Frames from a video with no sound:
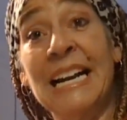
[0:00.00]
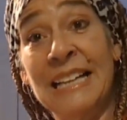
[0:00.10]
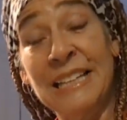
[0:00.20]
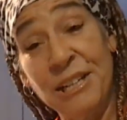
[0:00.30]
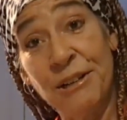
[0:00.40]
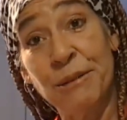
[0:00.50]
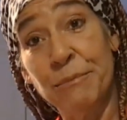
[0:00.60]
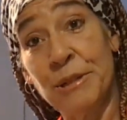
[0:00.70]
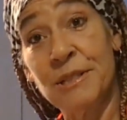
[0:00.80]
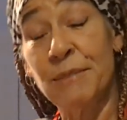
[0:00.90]
And then you can
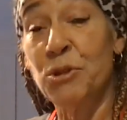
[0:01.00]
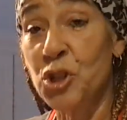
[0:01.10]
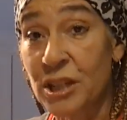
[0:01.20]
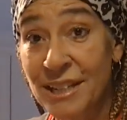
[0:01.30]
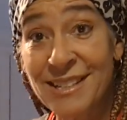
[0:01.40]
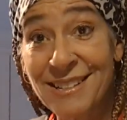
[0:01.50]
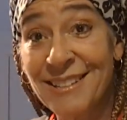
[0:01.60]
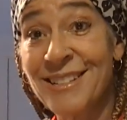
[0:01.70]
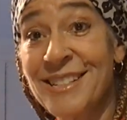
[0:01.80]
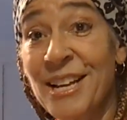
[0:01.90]
put some cheese
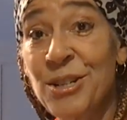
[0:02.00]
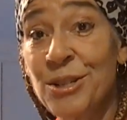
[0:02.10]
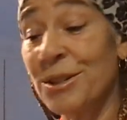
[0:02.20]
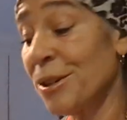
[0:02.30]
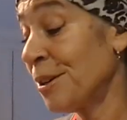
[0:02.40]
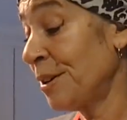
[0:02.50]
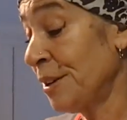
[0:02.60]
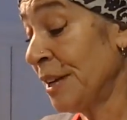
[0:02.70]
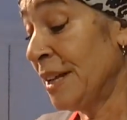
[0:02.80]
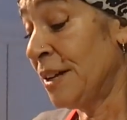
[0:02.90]
in the center.
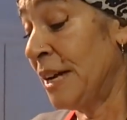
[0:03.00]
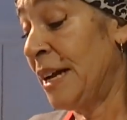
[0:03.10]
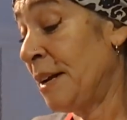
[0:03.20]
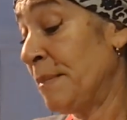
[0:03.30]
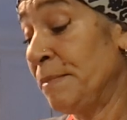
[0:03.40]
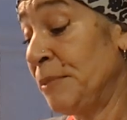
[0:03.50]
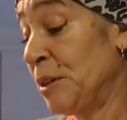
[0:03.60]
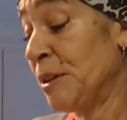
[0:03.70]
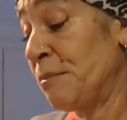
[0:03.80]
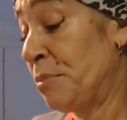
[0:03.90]

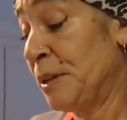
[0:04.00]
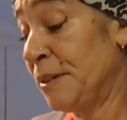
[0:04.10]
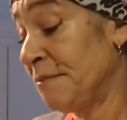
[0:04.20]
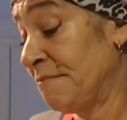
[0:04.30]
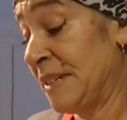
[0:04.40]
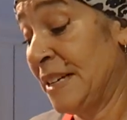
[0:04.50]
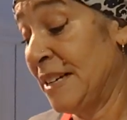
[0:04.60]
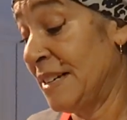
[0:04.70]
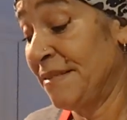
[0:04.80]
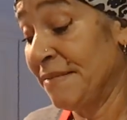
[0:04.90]
You can put
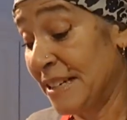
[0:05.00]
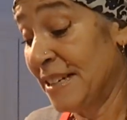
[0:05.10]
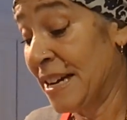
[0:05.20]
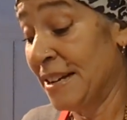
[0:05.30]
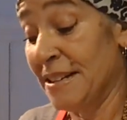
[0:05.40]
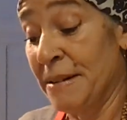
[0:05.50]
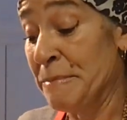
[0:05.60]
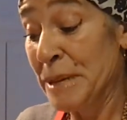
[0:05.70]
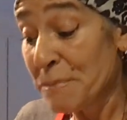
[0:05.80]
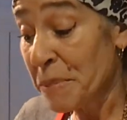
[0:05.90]
a
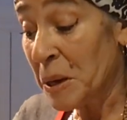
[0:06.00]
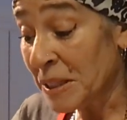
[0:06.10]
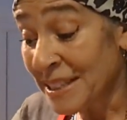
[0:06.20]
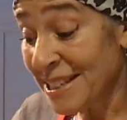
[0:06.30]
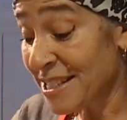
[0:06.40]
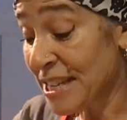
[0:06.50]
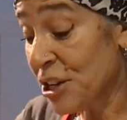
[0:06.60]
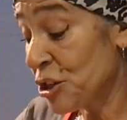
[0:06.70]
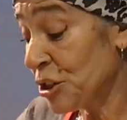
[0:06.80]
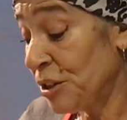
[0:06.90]
meatball in the
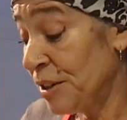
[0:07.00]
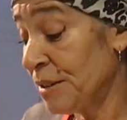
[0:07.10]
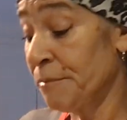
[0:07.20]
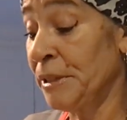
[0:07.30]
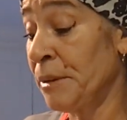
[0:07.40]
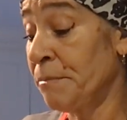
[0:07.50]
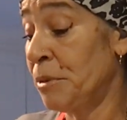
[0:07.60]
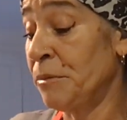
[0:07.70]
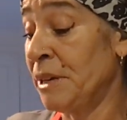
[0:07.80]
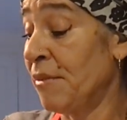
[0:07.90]
center. You can really
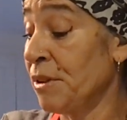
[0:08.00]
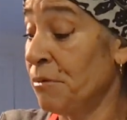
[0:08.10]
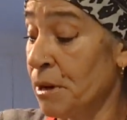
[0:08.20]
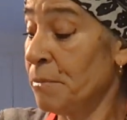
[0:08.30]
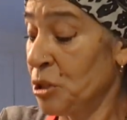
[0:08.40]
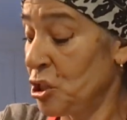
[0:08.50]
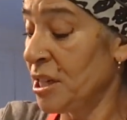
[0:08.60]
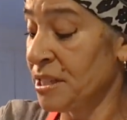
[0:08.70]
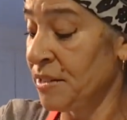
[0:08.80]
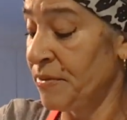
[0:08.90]
put whatever you want, but
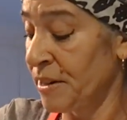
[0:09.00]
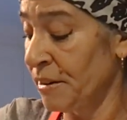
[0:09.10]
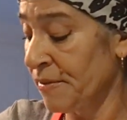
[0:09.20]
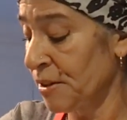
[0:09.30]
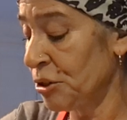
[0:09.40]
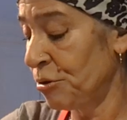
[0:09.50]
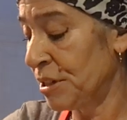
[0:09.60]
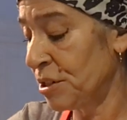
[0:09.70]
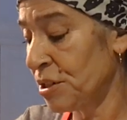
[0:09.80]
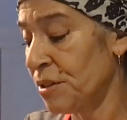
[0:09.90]
cheese is very, very
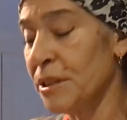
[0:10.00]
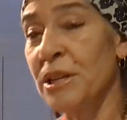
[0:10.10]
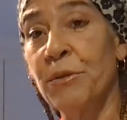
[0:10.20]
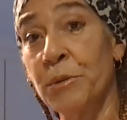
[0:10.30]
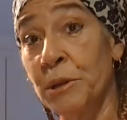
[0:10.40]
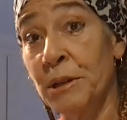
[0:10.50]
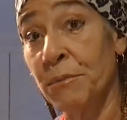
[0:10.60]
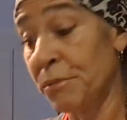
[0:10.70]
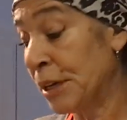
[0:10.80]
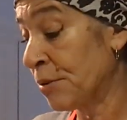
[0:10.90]
traditional. And then you roll it
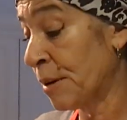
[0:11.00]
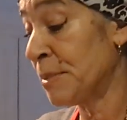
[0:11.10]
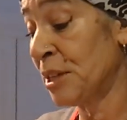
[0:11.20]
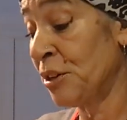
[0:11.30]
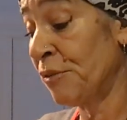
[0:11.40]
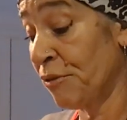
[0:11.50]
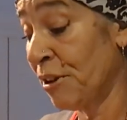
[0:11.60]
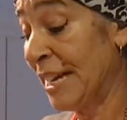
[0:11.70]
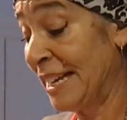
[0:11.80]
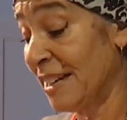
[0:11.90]
in breadcrumbs and you
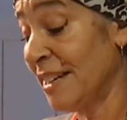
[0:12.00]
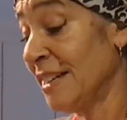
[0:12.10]
fry it.